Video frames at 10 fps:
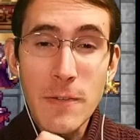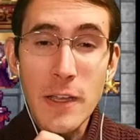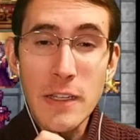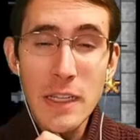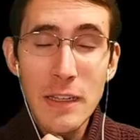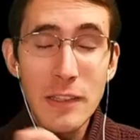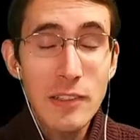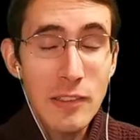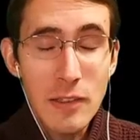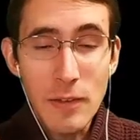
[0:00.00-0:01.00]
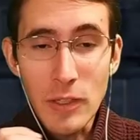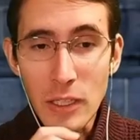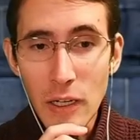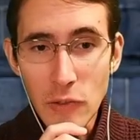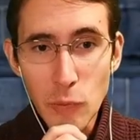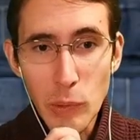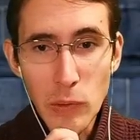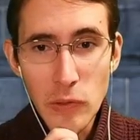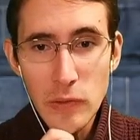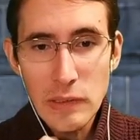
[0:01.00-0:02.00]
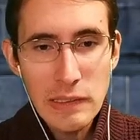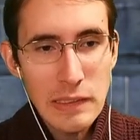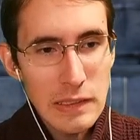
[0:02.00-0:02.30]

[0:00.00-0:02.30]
If I did, at least I still have the cautious bonus.